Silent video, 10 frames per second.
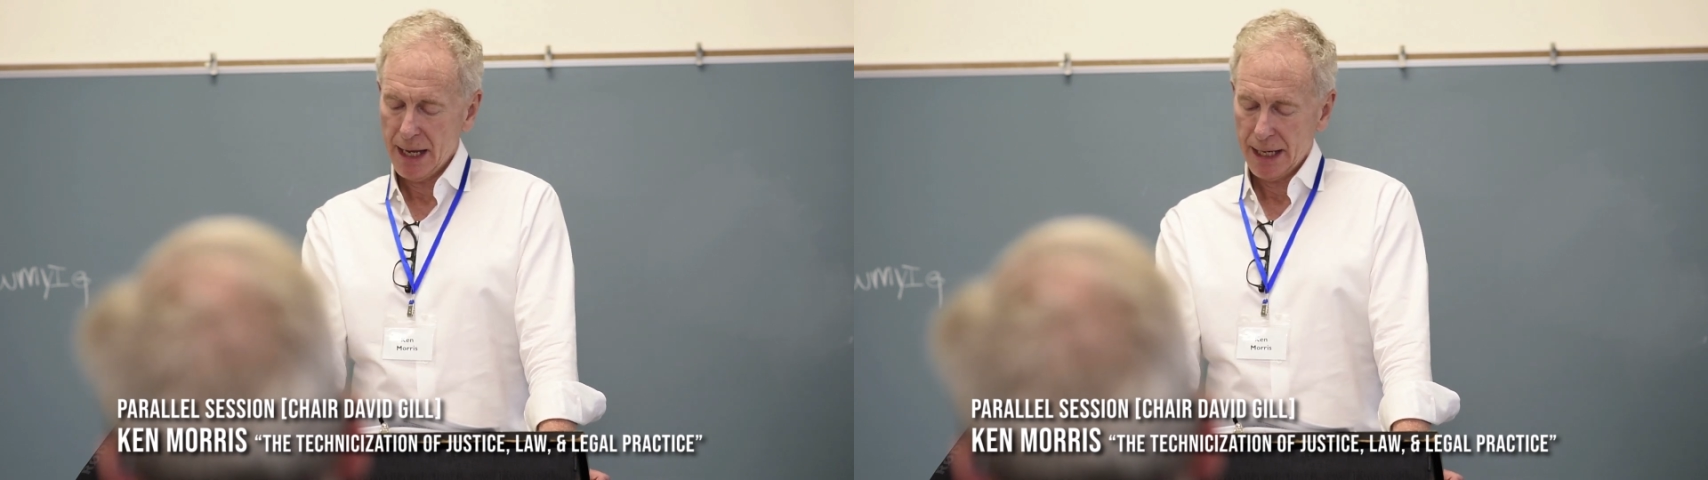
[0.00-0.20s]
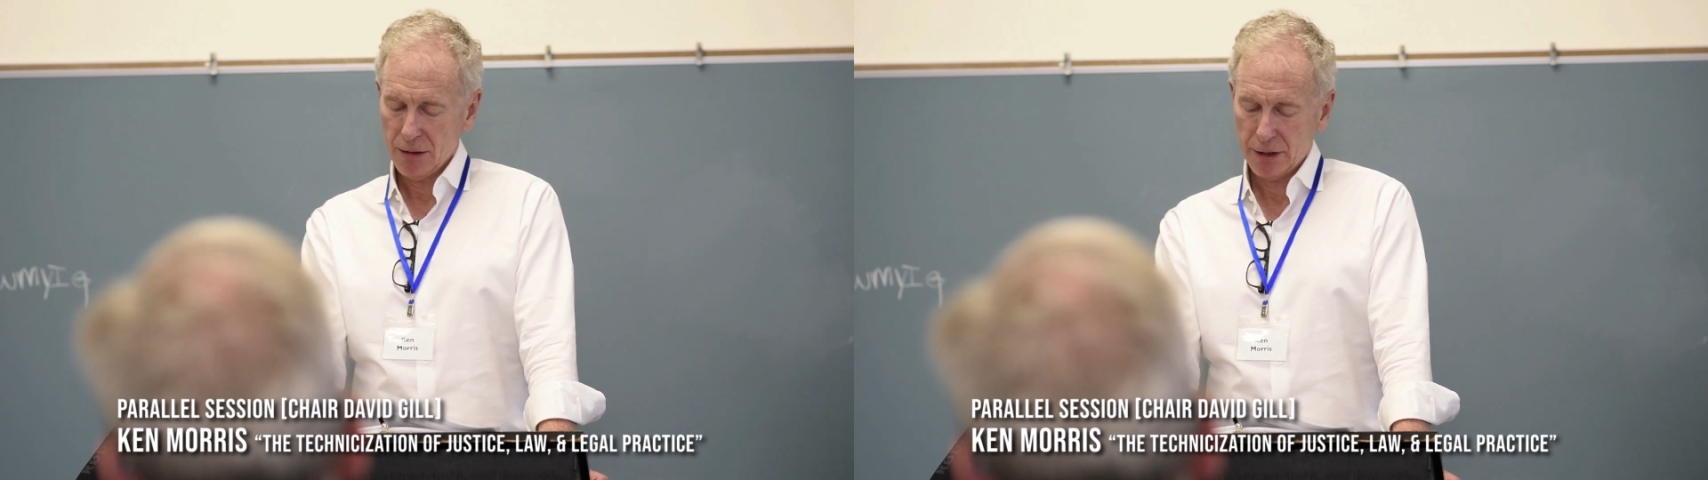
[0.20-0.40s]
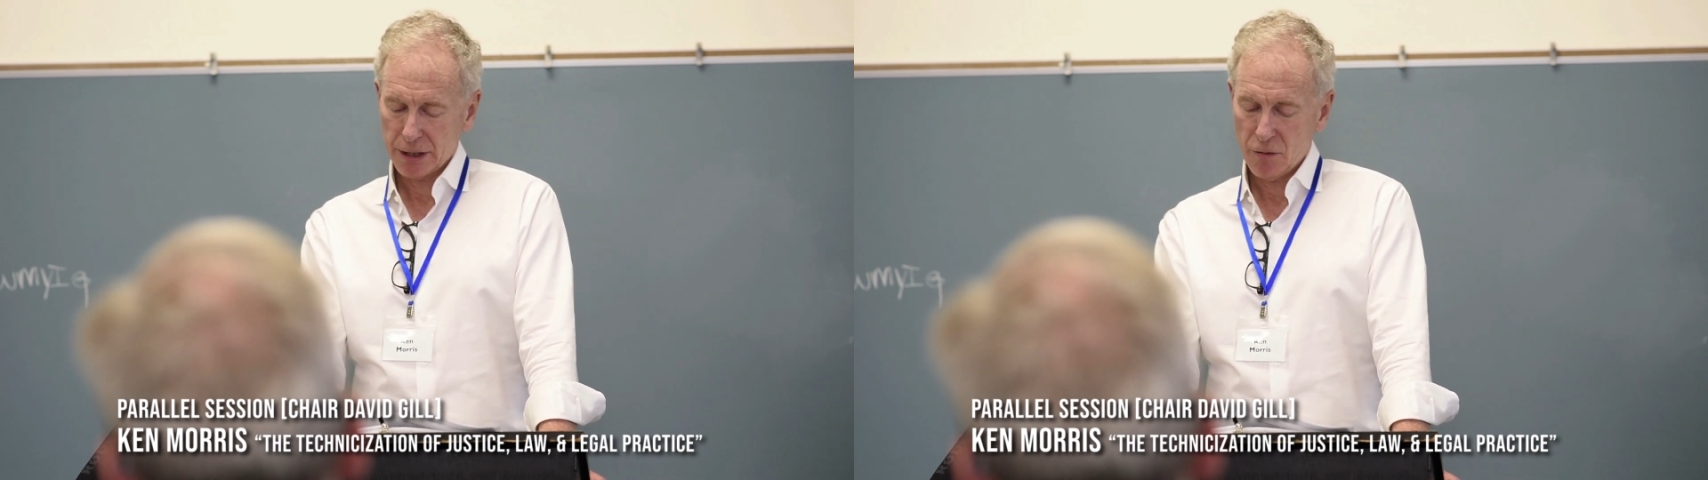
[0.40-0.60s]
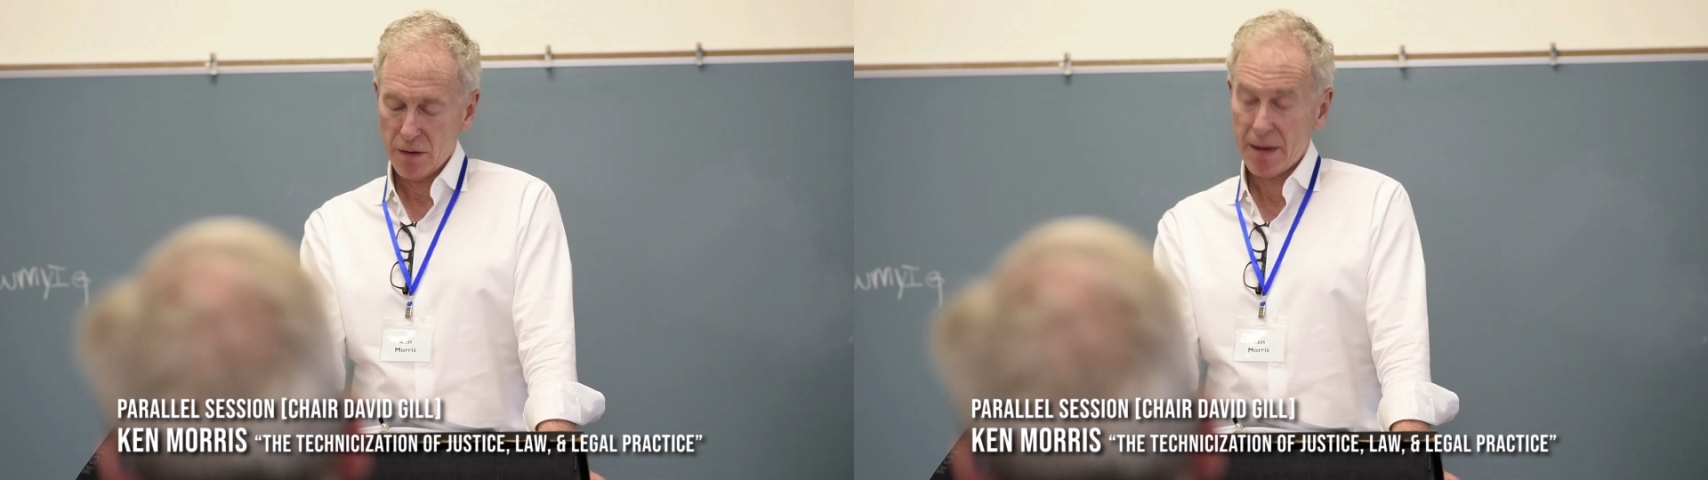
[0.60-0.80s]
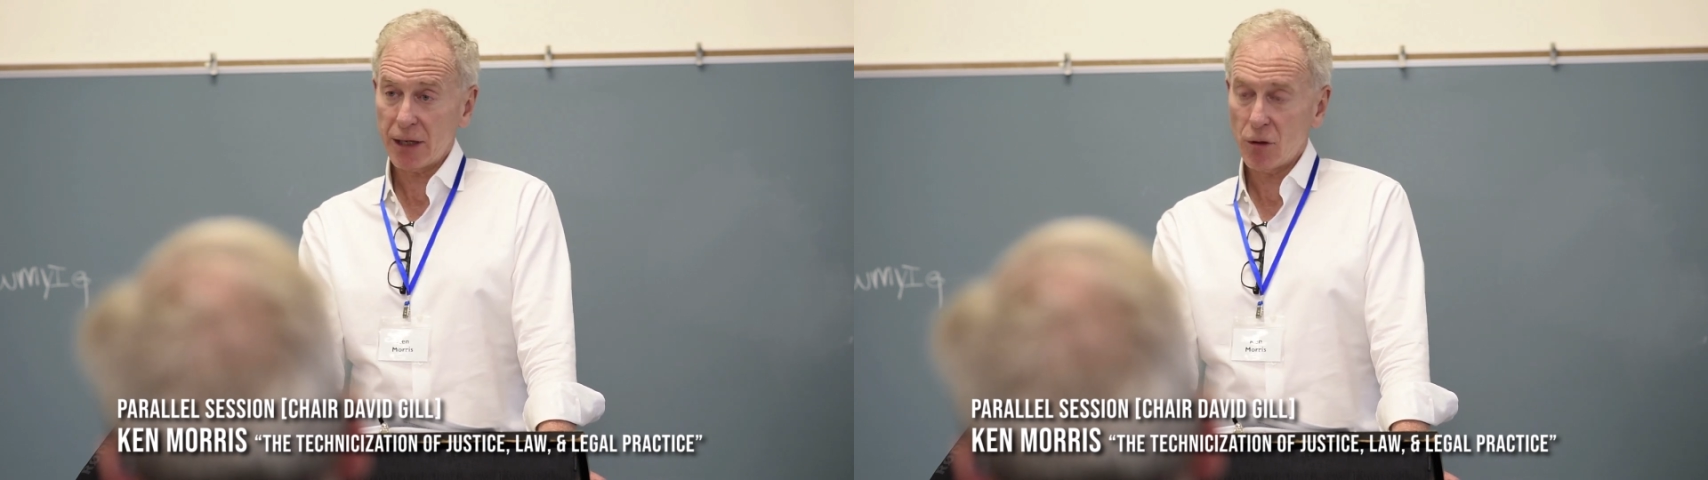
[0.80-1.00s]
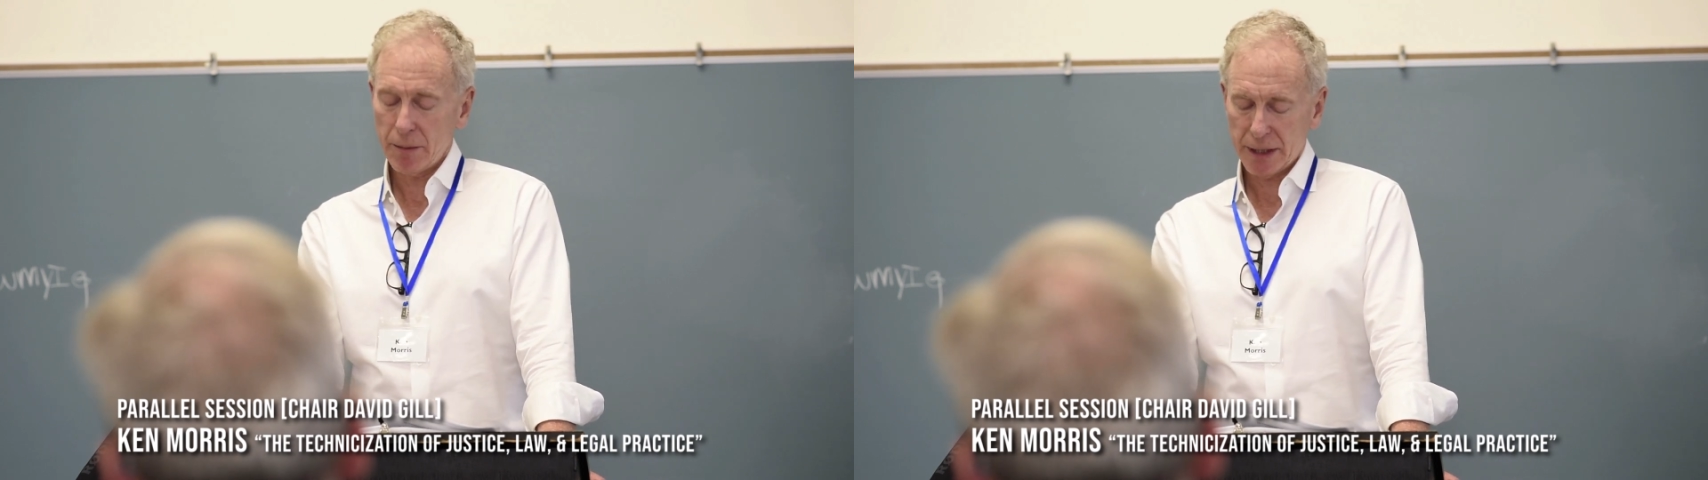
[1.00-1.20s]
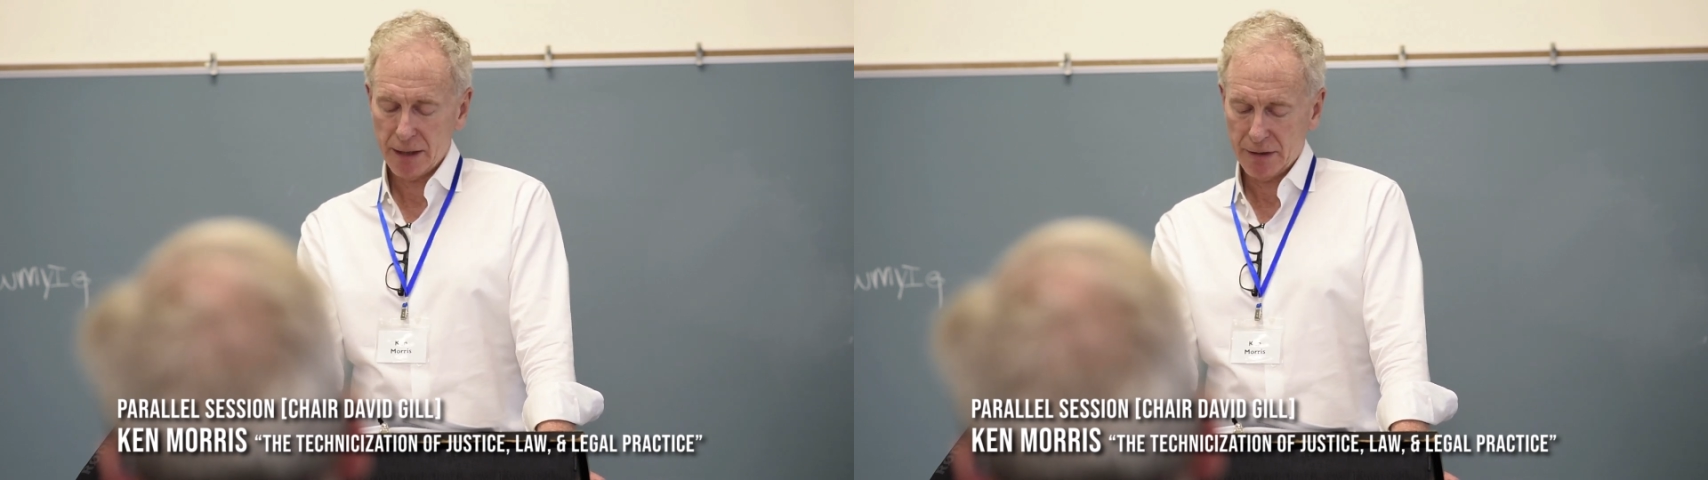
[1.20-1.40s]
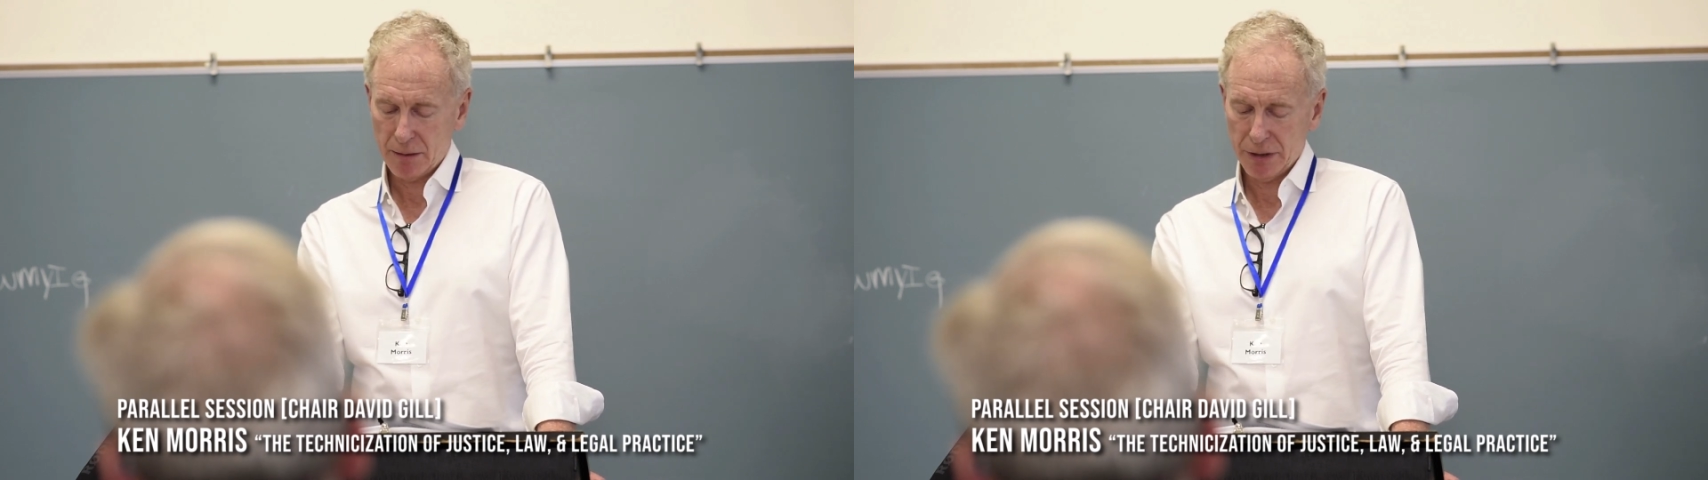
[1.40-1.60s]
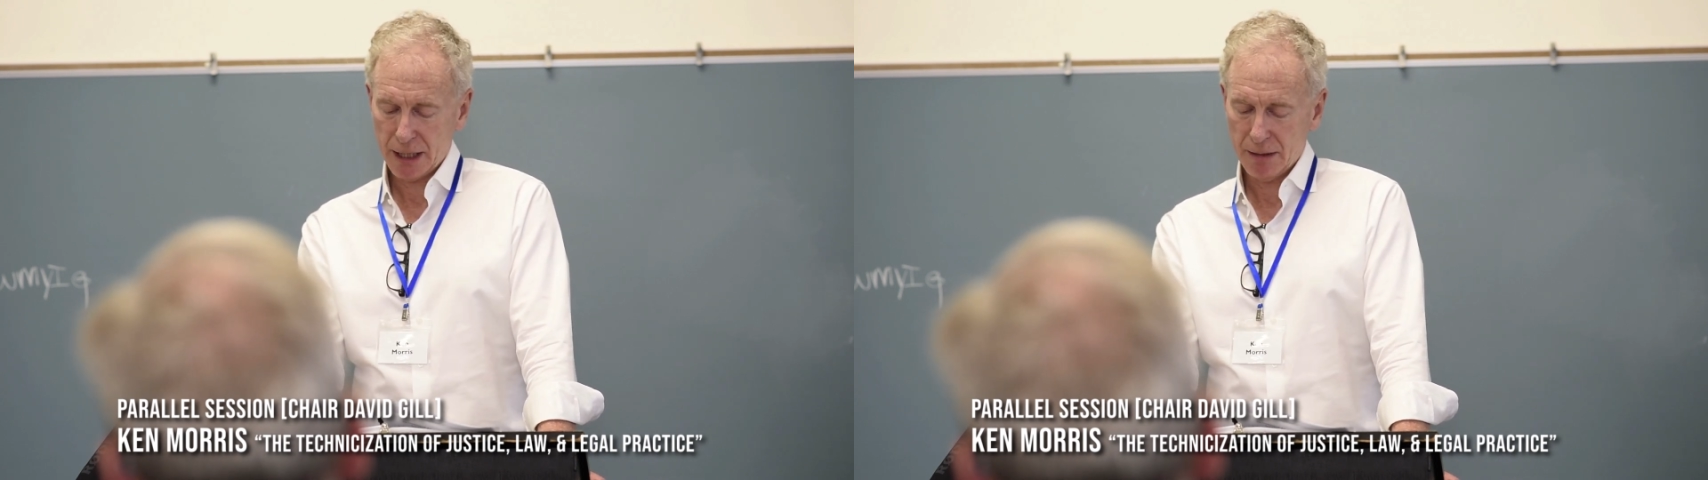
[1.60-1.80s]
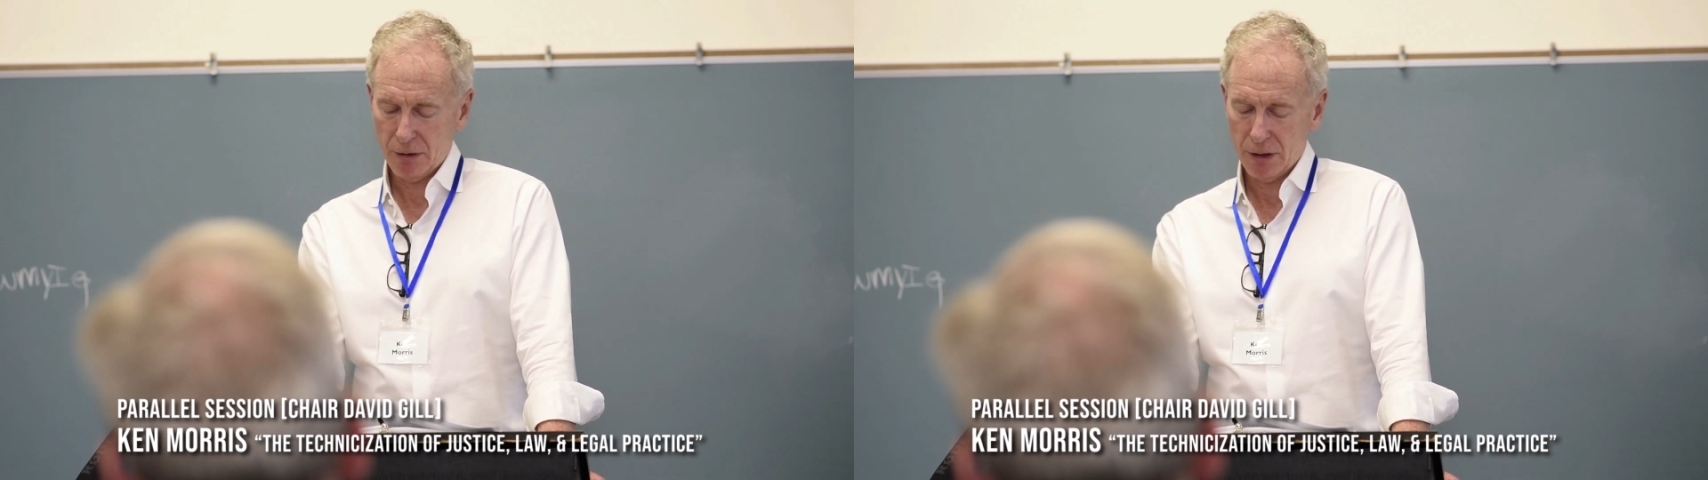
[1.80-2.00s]
in order to remain normative and
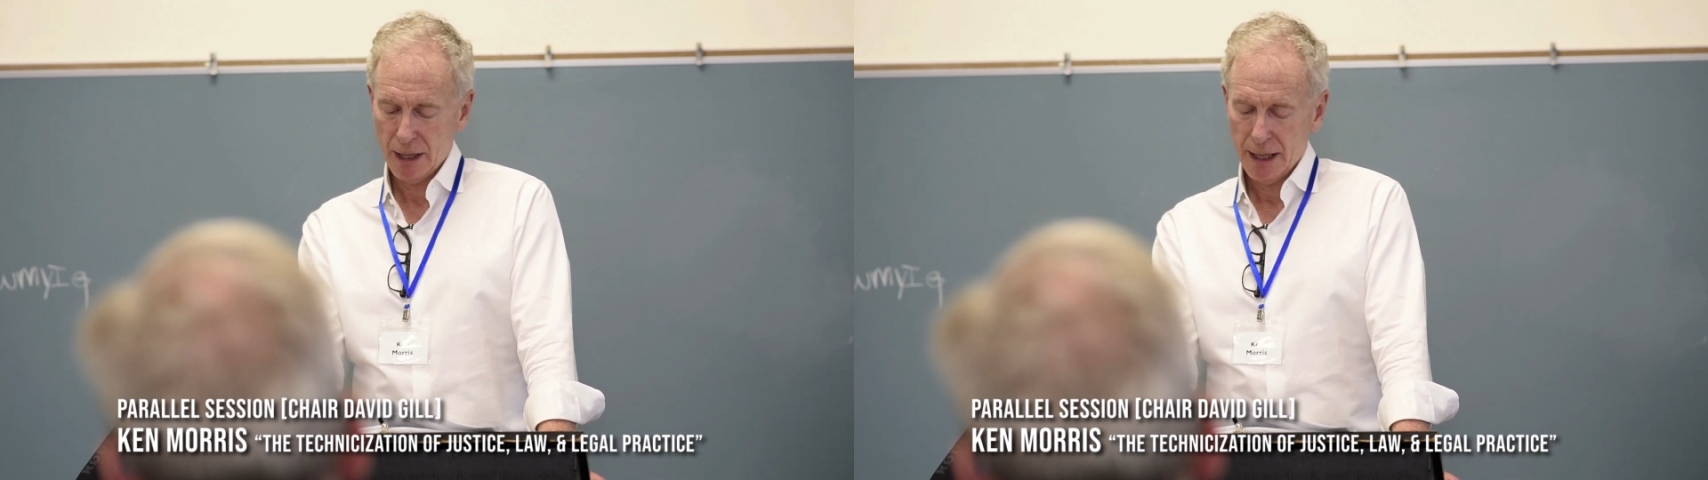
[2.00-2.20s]
applicable.